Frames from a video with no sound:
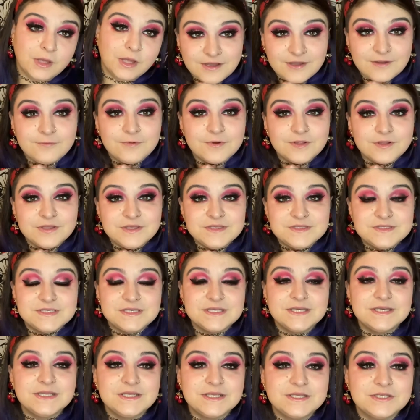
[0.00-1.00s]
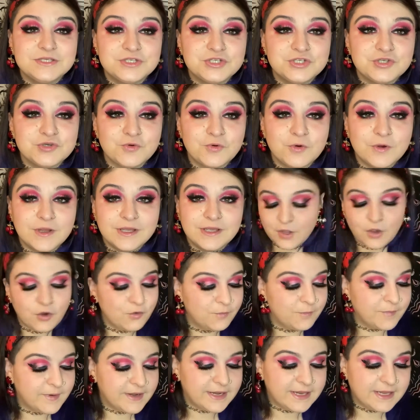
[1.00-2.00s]
I really did enjoy
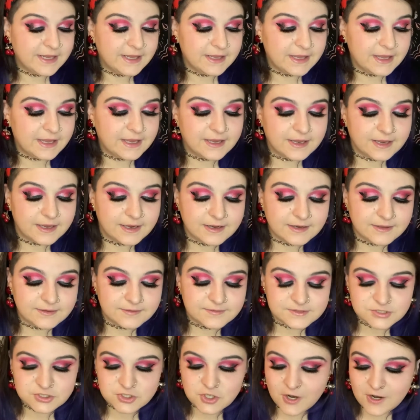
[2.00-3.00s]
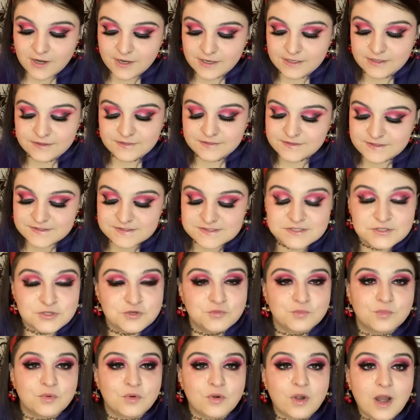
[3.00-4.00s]
opening and trying these
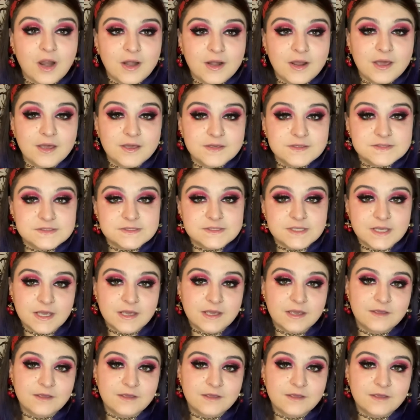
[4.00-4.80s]
new products.